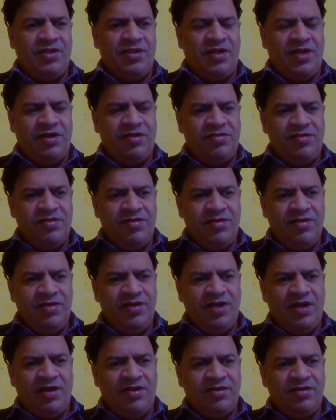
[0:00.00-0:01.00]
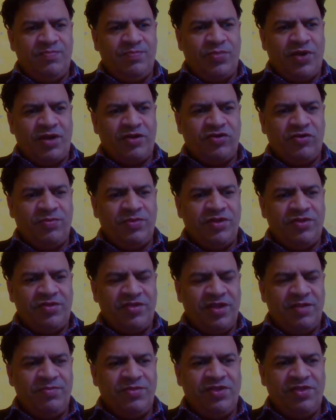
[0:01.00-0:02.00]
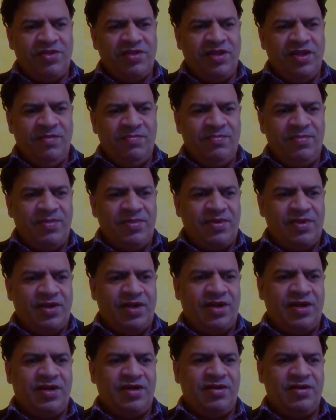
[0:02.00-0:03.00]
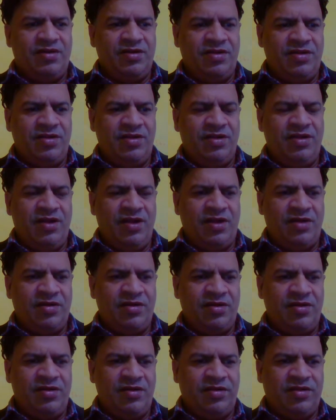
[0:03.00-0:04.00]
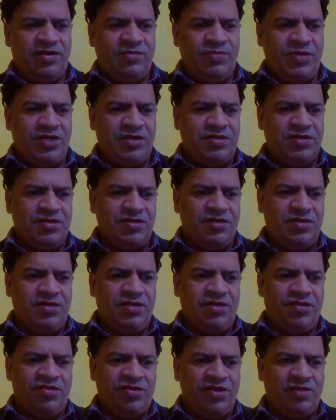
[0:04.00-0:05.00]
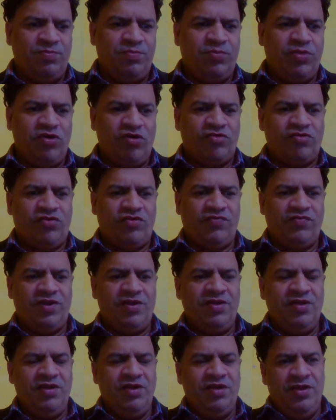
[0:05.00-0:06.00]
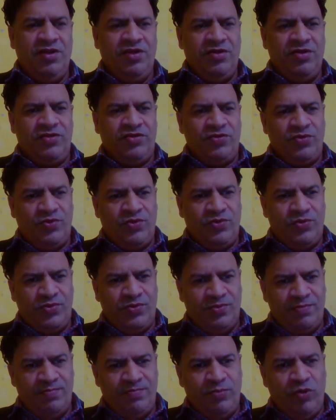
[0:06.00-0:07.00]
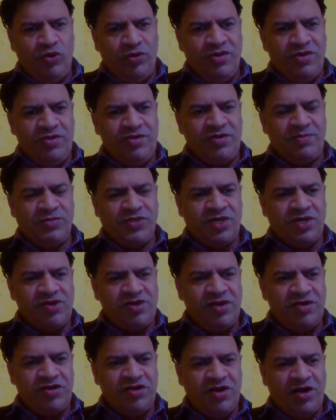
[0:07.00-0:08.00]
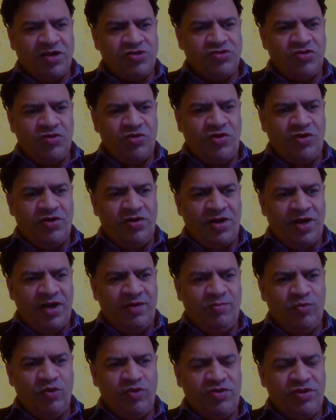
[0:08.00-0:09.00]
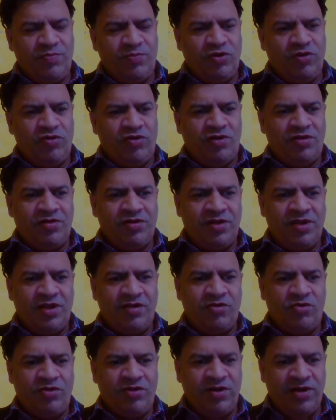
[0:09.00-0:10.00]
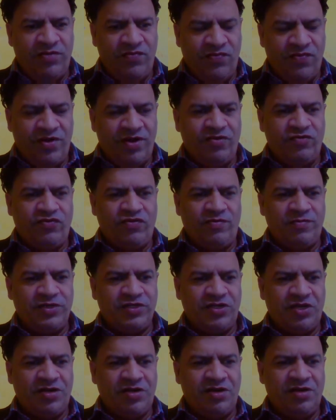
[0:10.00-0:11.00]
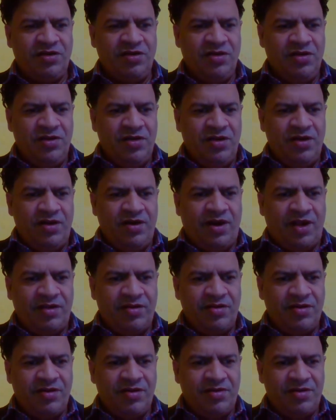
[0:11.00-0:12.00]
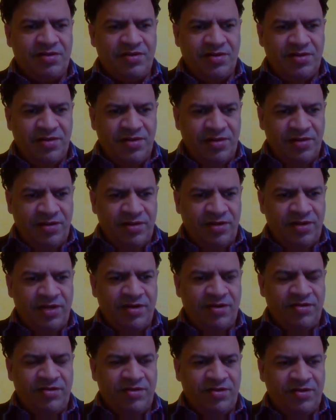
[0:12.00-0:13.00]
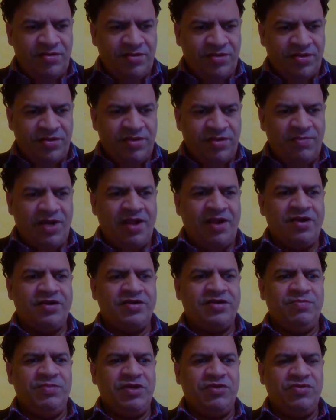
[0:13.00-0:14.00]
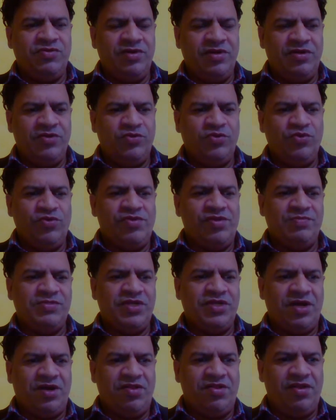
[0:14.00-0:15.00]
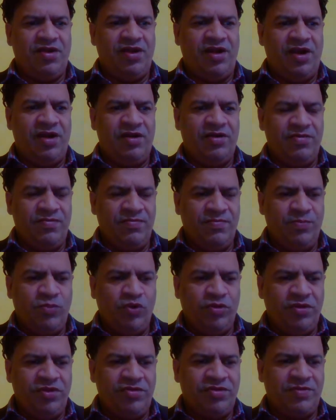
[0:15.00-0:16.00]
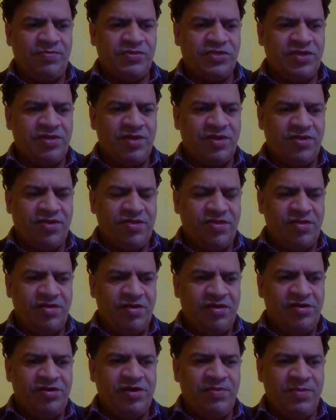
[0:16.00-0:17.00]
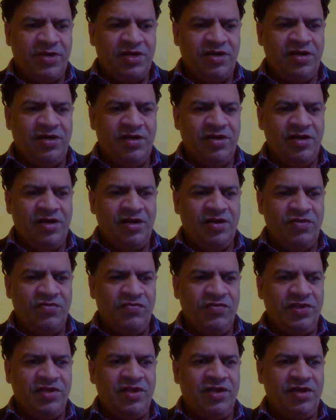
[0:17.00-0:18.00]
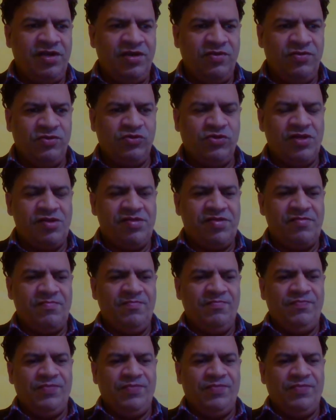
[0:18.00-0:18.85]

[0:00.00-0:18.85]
That is, they are the part of the same scheme, and they are nothing but the same philosophy. So both the subjects, international law and municipal law, they are not different from each other. Rather, there is a similarity between the 2 subjects, and both the subjects ultimately deal with the individuals.